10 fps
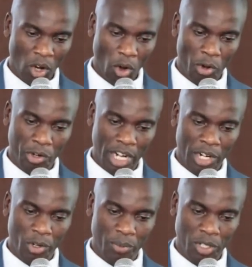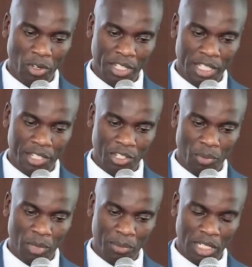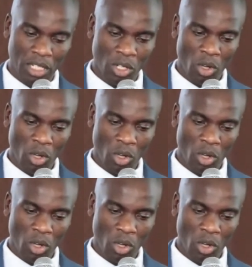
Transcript: or you can do manual registration of members.